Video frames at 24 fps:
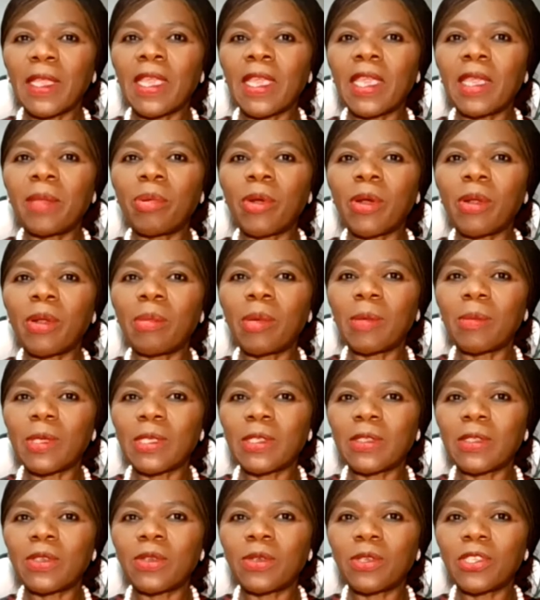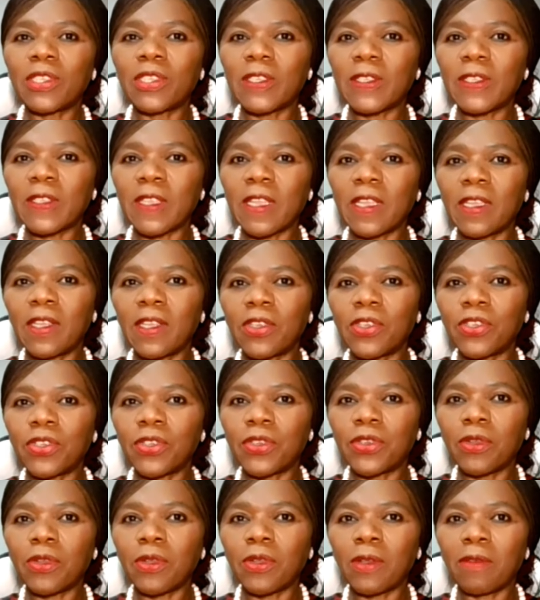the key problem was not just the
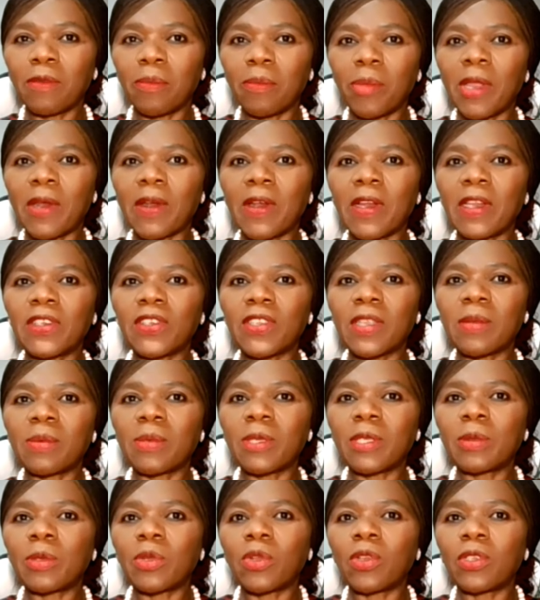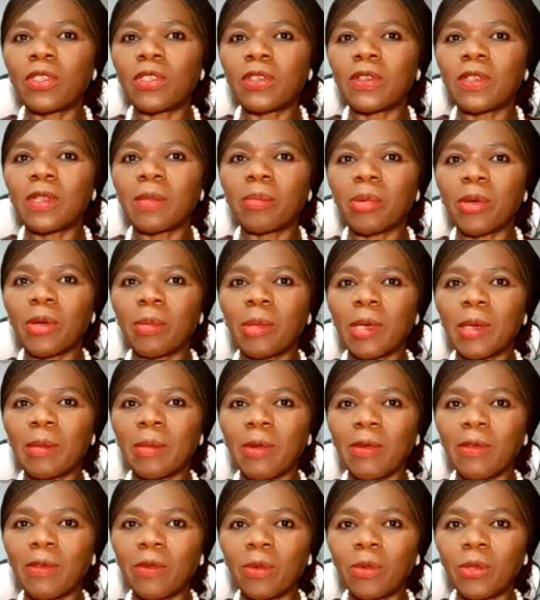issue of marriage, there was also the
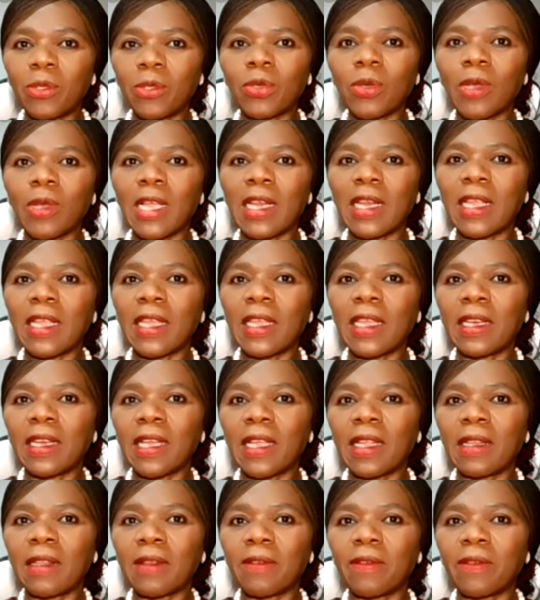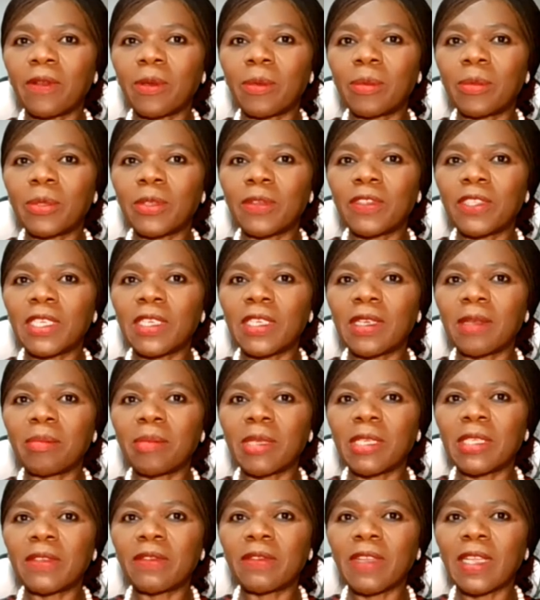problem of utwala and other forms of gender
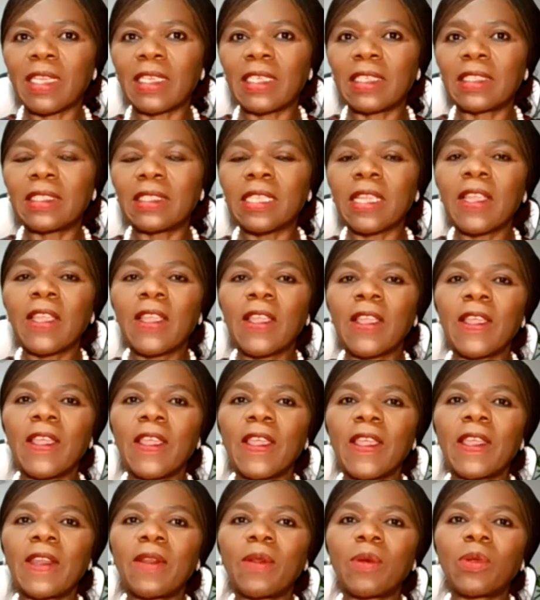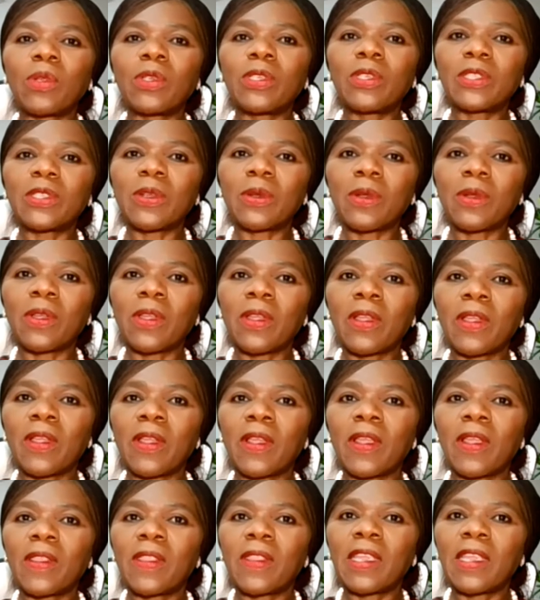based violence, and also
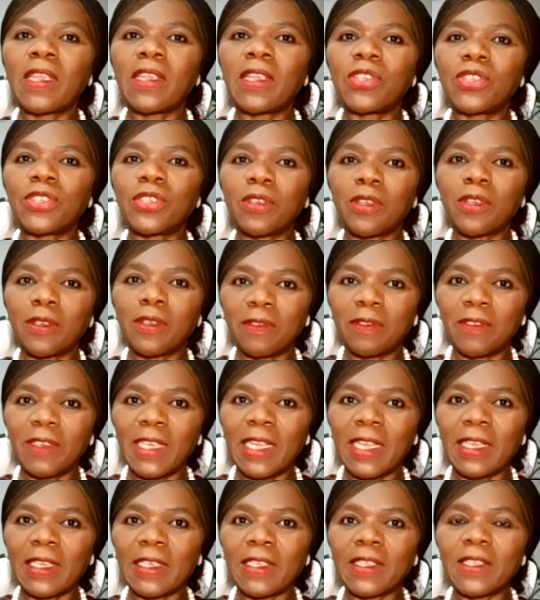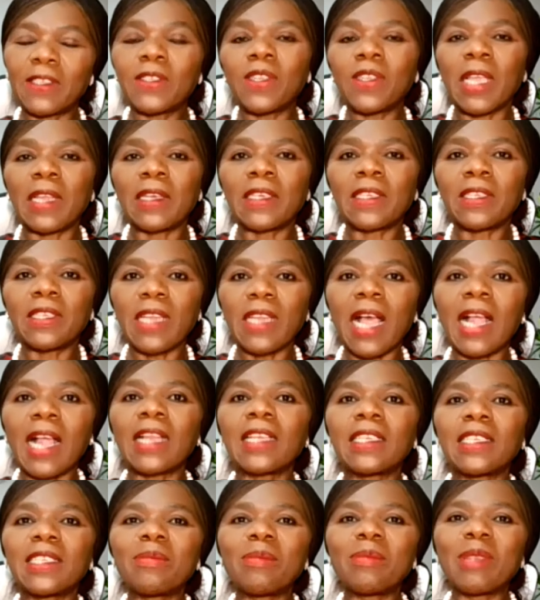the issue of land. And
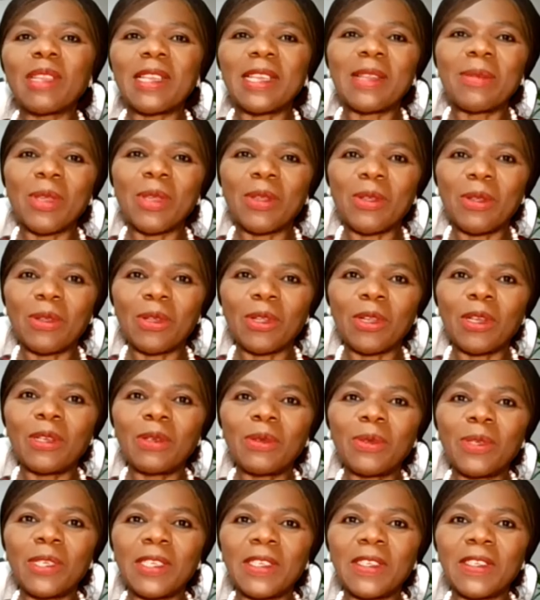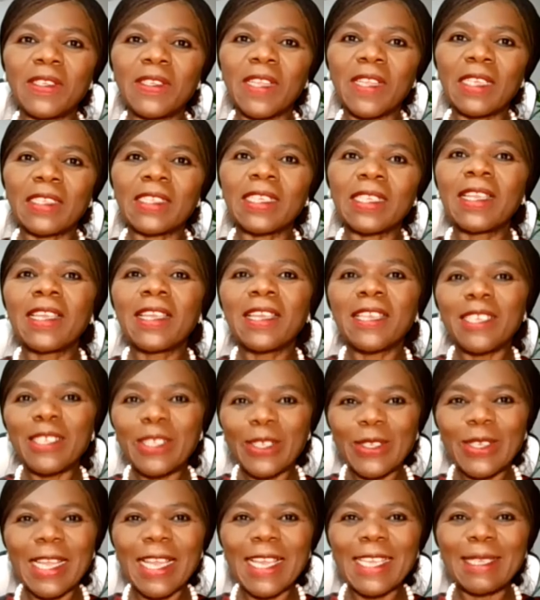ultimately, we concluded that
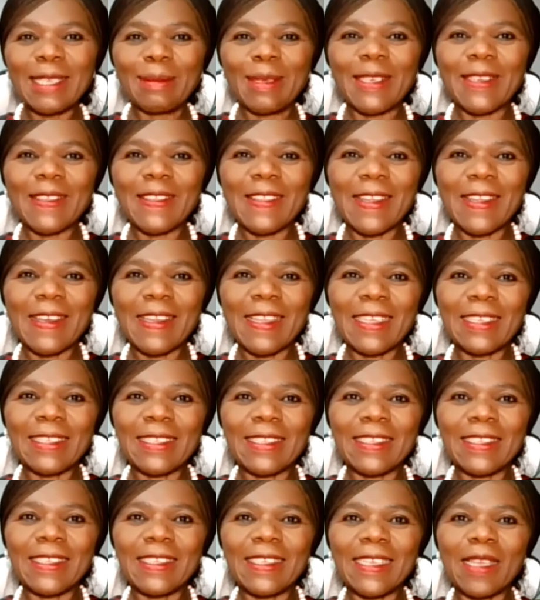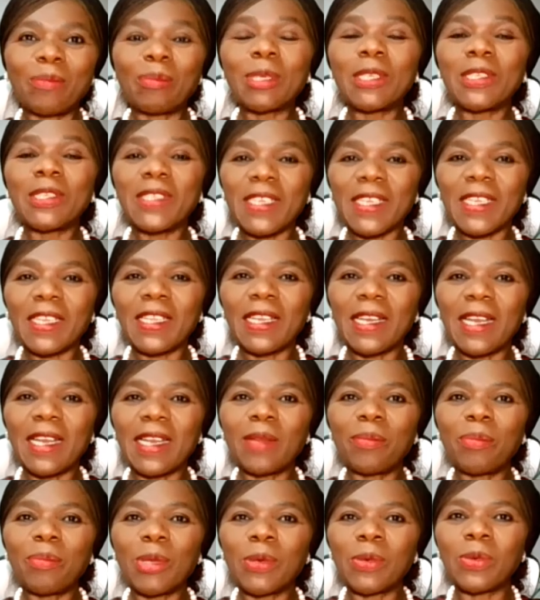today is better than yesterday,
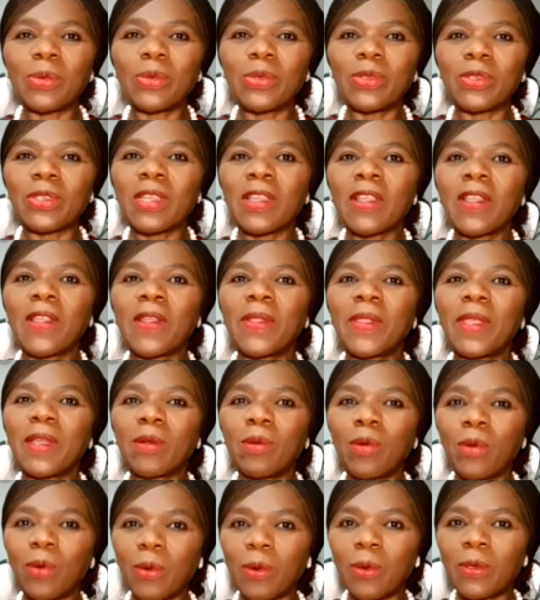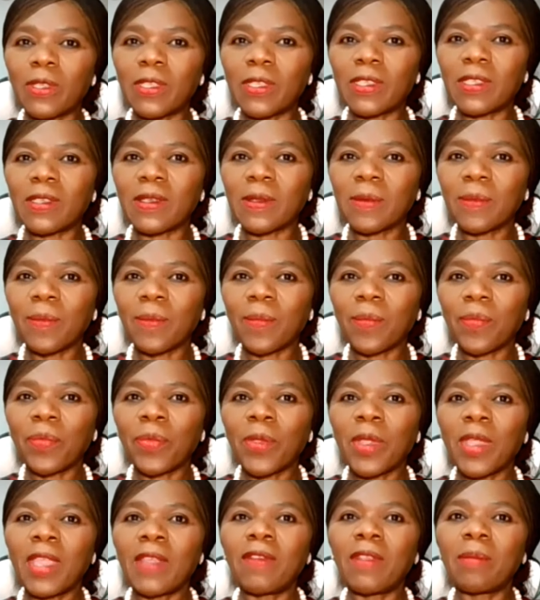particularly because the courts.
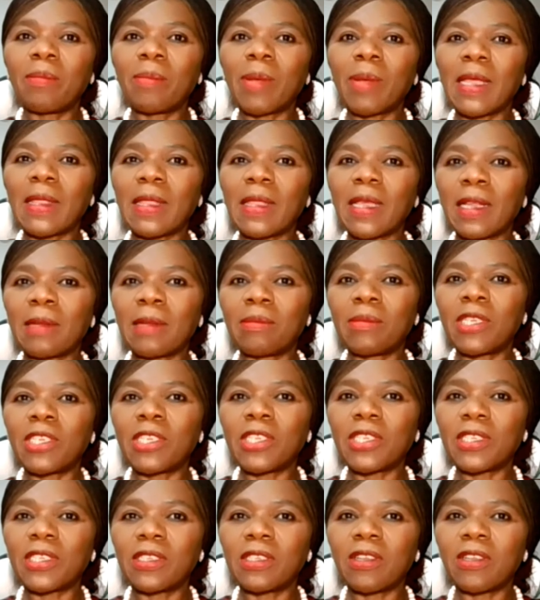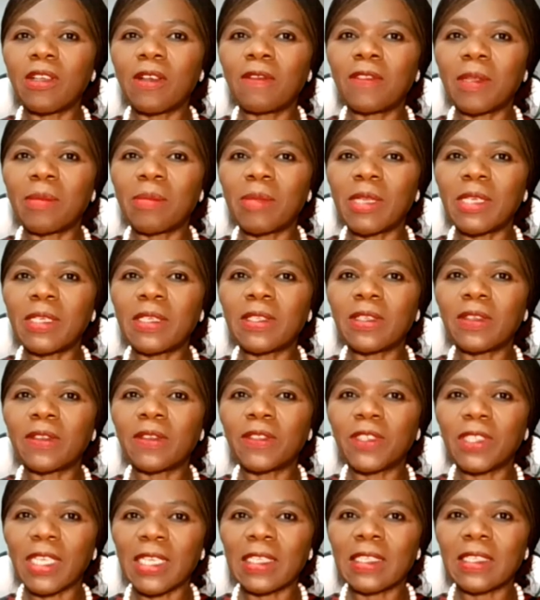Even by the admission of the Minister
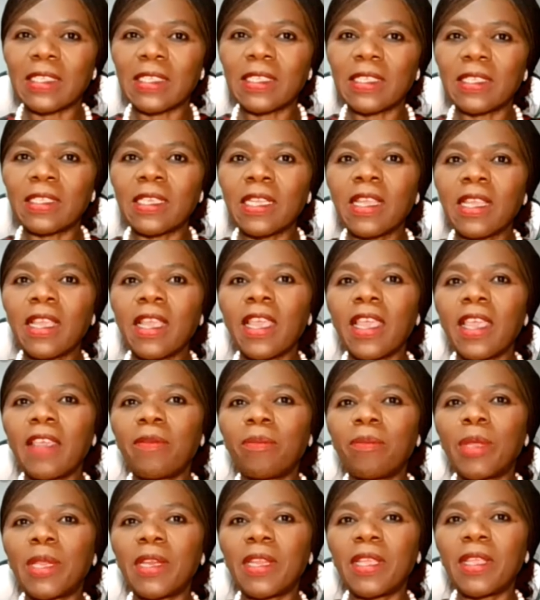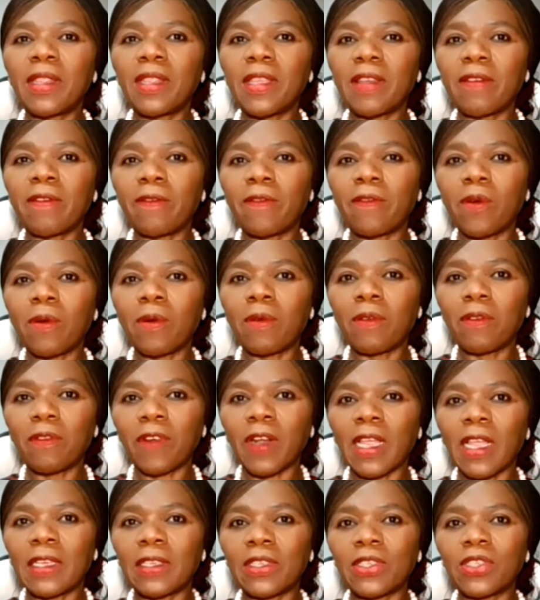of Justice, have been in the
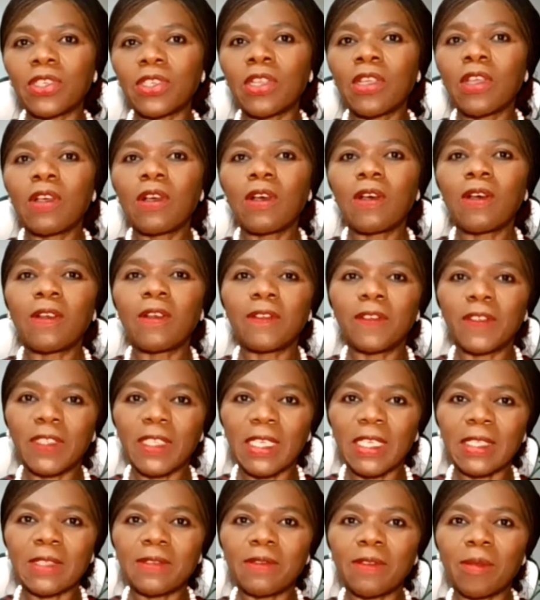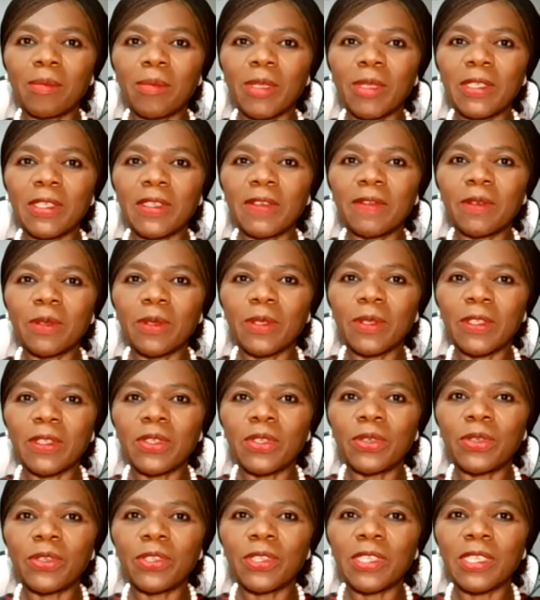forefront of transformative
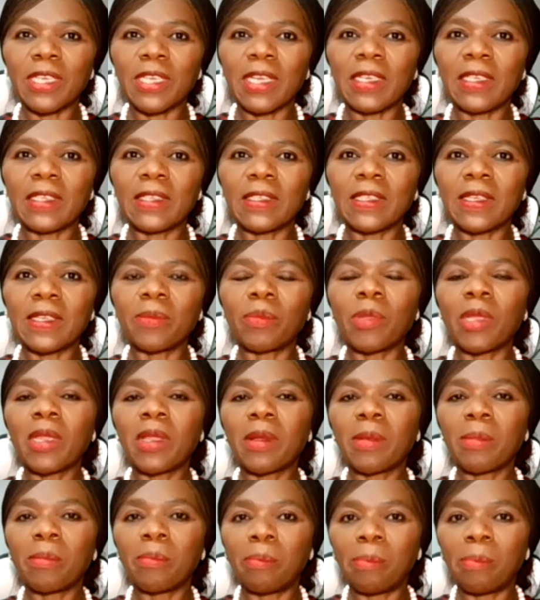constitutionalism.